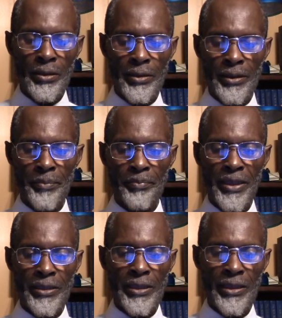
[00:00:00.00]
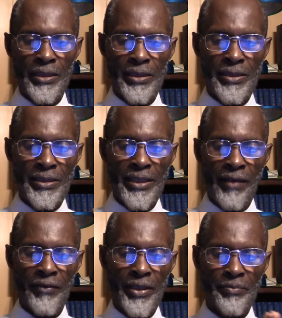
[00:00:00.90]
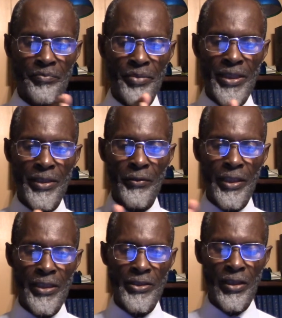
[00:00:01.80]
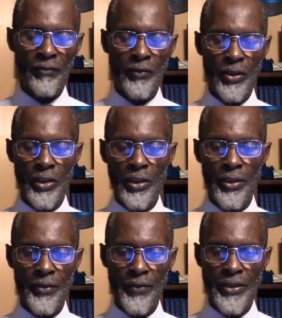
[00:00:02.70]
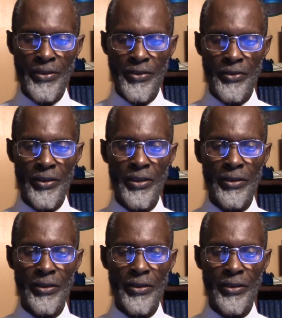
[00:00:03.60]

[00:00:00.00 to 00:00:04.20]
depicting seven periods of our earth history.